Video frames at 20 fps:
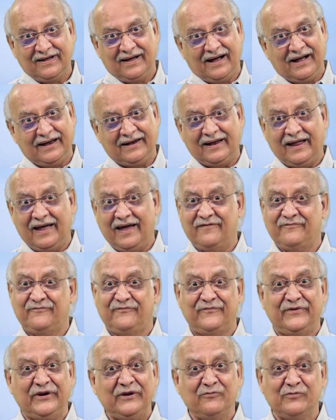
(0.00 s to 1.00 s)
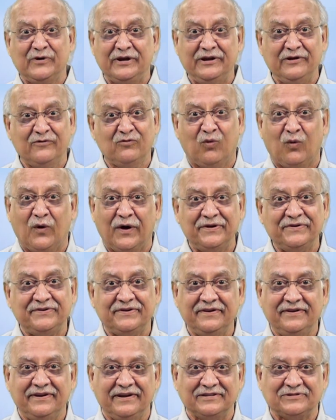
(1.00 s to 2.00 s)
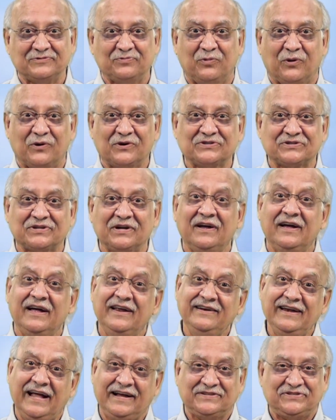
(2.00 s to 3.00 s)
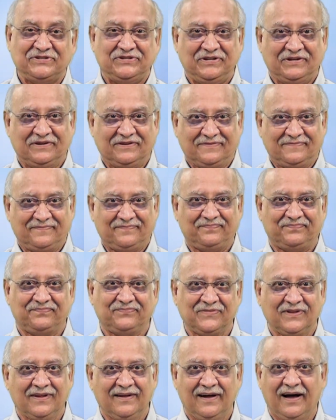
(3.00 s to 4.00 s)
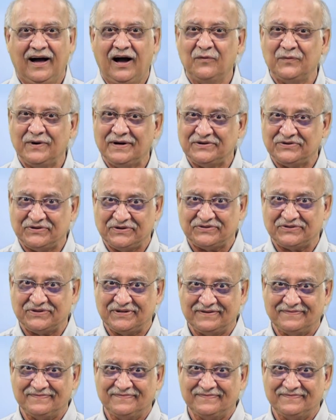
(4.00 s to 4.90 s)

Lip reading: and everybody wanted his books next year. How interesting.